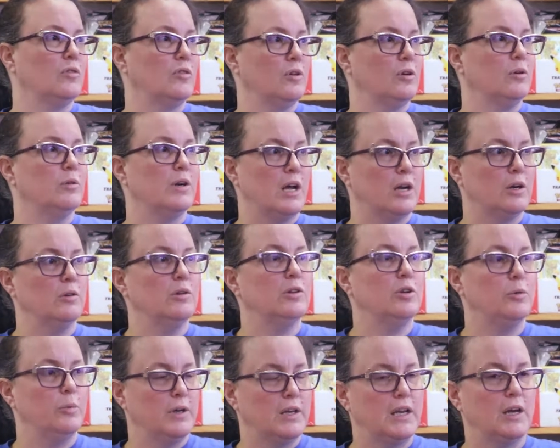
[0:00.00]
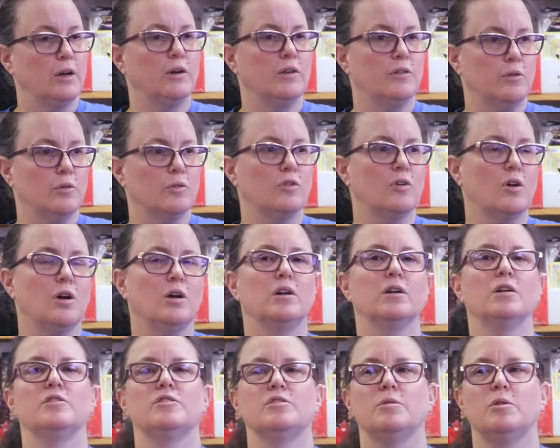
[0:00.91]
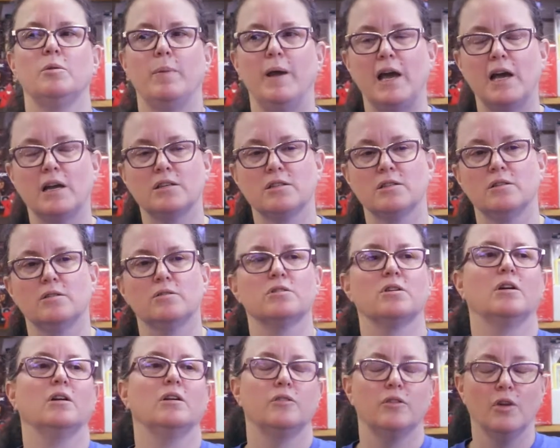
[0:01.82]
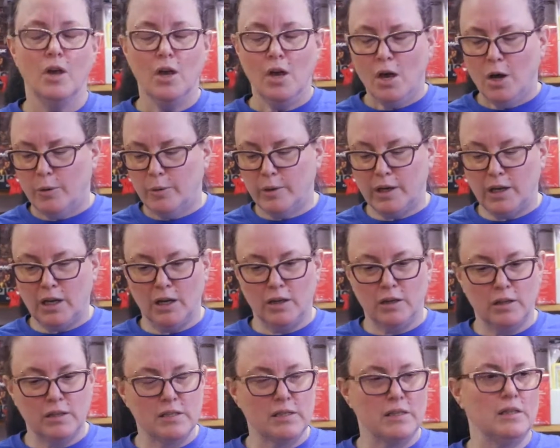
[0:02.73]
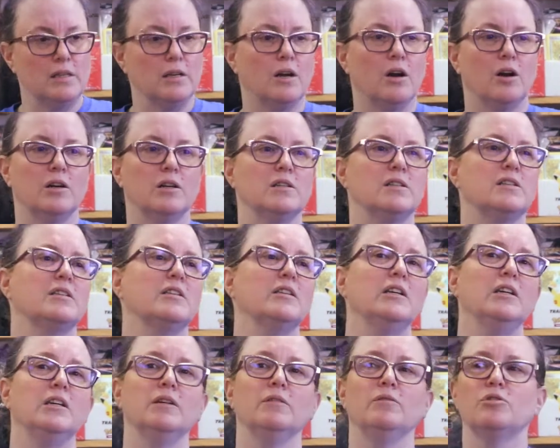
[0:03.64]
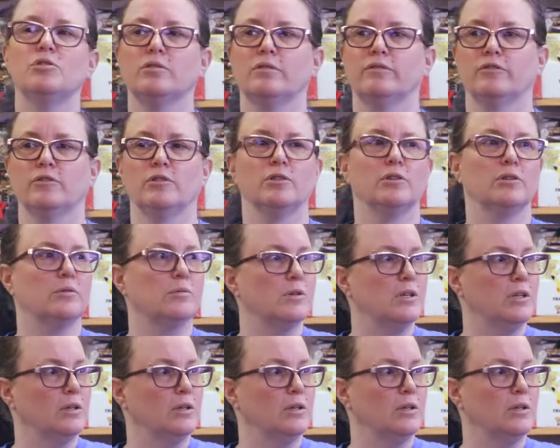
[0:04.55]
So not only do we carry those cards and the packs of those cards, we carry the card sleeves for